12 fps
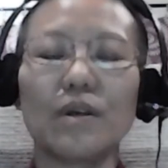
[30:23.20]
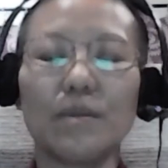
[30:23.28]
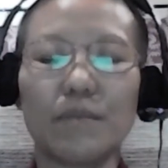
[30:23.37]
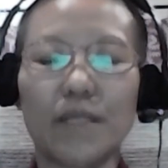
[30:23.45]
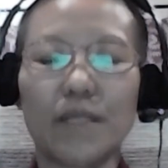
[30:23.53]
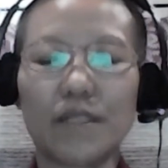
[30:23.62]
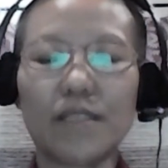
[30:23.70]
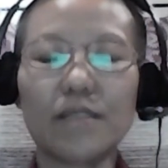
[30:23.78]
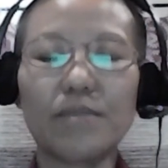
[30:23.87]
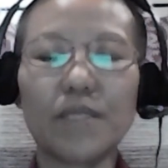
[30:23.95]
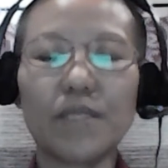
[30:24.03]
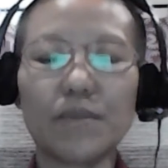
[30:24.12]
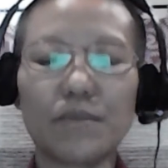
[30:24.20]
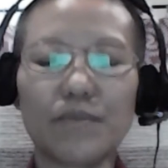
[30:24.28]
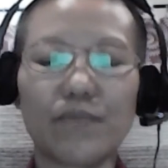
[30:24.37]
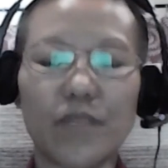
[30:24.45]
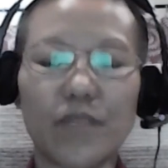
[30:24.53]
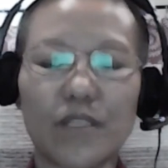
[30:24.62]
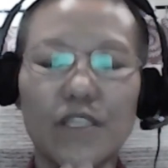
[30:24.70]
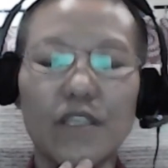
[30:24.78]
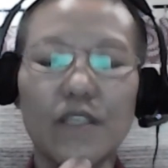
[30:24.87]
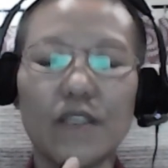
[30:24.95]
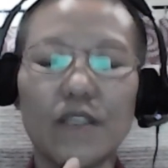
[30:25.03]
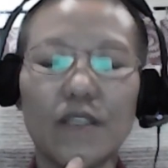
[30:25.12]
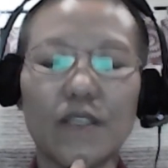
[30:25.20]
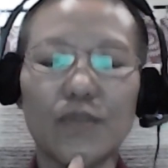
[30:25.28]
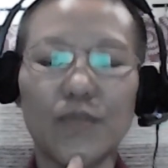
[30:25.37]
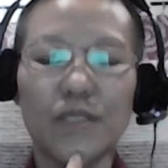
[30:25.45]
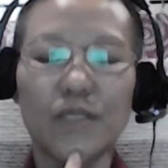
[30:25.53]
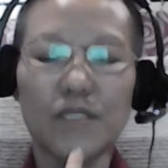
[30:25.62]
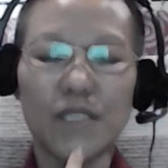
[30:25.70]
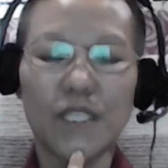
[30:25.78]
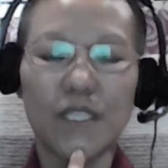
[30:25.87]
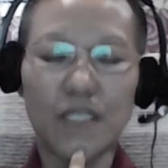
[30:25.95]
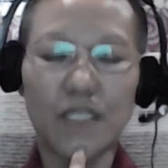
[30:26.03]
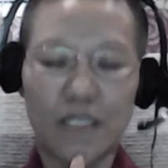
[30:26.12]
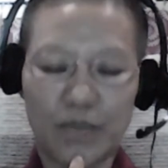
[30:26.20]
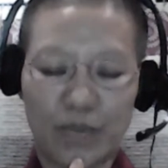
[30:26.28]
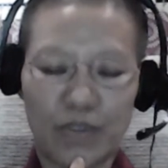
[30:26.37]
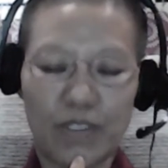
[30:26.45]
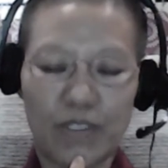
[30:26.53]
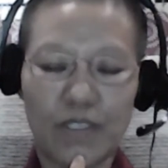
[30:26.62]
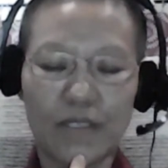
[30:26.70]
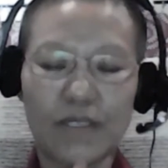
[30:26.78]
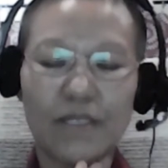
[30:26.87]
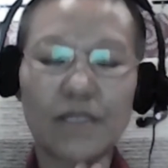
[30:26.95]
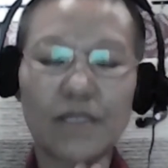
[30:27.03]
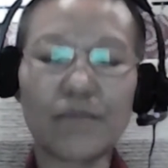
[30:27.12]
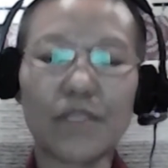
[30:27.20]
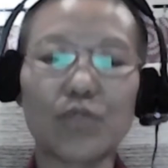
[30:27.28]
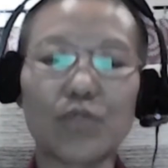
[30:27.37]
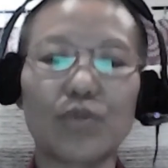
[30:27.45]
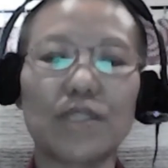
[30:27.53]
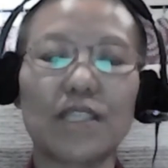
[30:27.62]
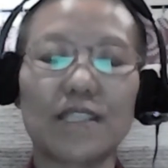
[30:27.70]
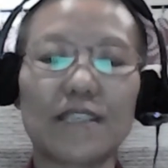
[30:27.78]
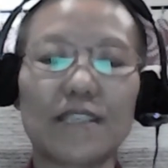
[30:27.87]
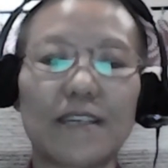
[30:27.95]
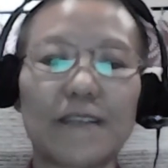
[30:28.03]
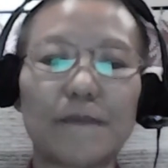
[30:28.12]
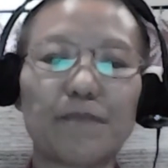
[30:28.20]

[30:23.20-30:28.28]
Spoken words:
but little bit, the chin, this one chin is protruding a little bit towards inside.